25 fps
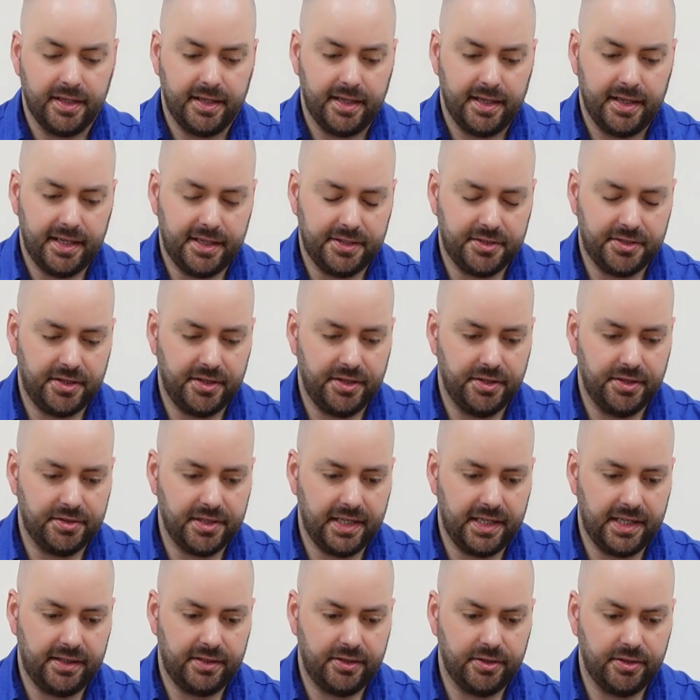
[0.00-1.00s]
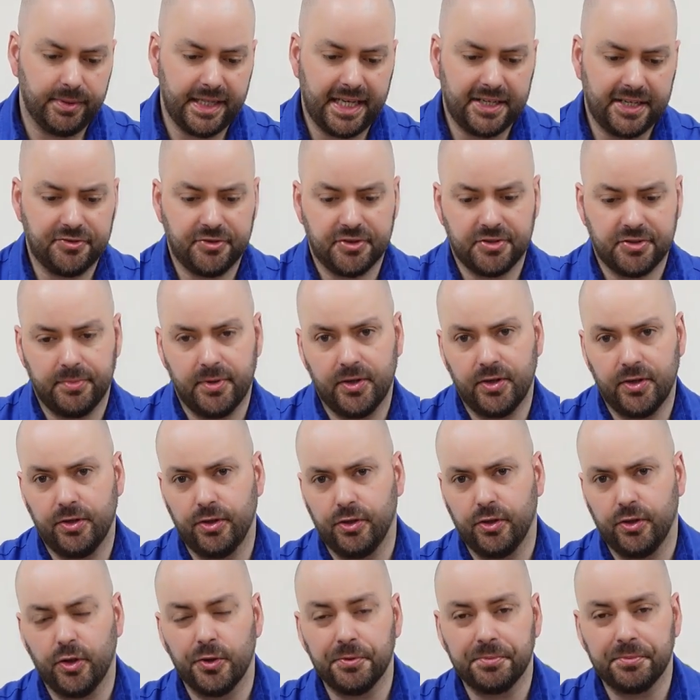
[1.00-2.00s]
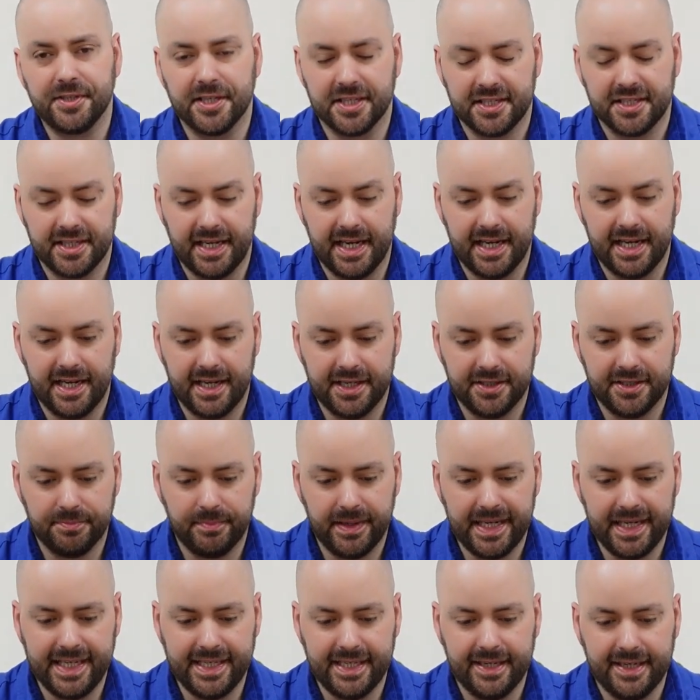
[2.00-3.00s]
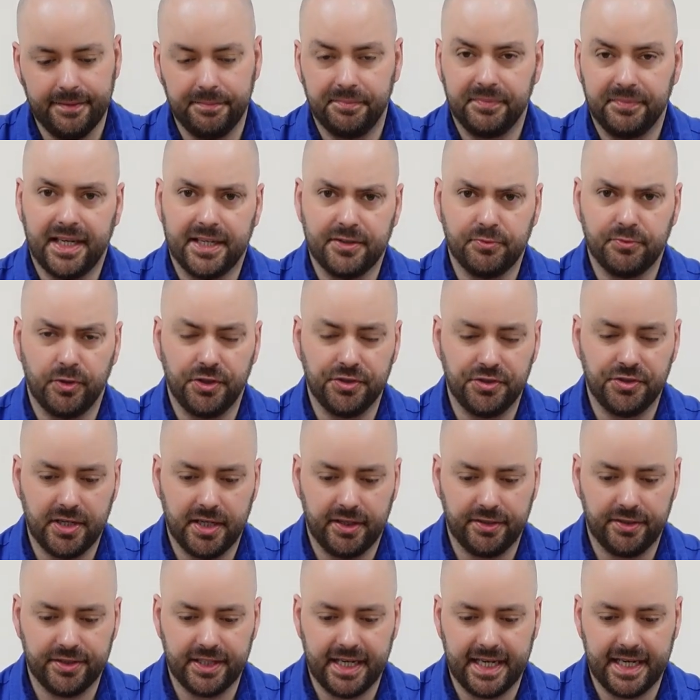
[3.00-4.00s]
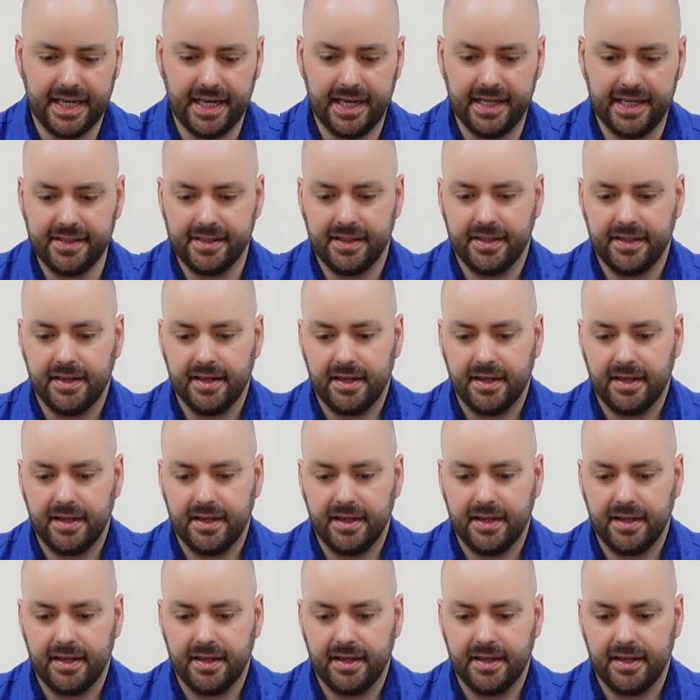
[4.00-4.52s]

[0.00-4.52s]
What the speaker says: it's using double extra small up to size medium, that's one shell size,